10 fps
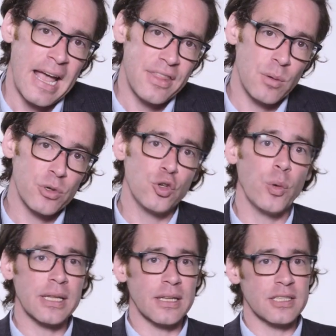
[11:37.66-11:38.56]
and they were
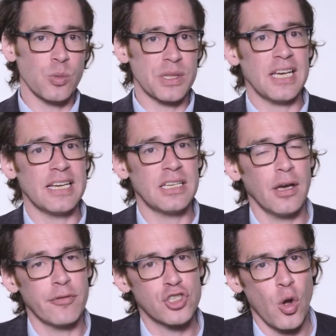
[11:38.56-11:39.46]
doing this with the
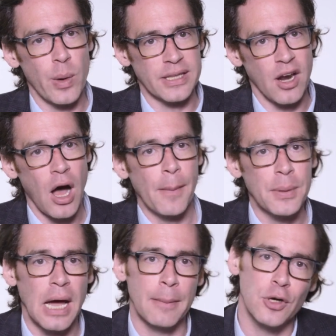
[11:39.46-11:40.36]
idea of showing that
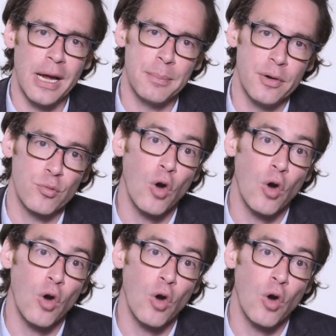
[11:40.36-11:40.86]
Oppenheimer had been